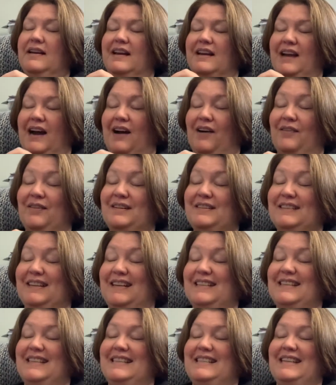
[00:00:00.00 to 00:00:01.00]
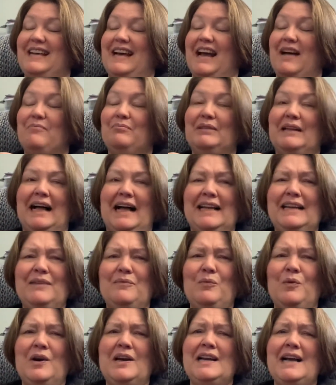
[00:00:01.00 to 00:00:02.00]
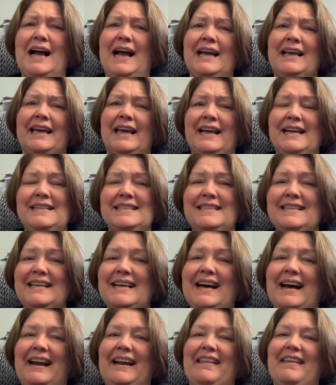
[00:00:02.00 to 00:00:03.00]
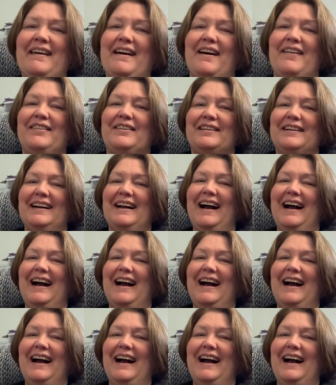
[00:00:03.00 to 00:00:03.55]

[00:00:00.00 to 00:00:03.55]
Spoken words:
always like to say I'm blind in one eye and can't see out of the other.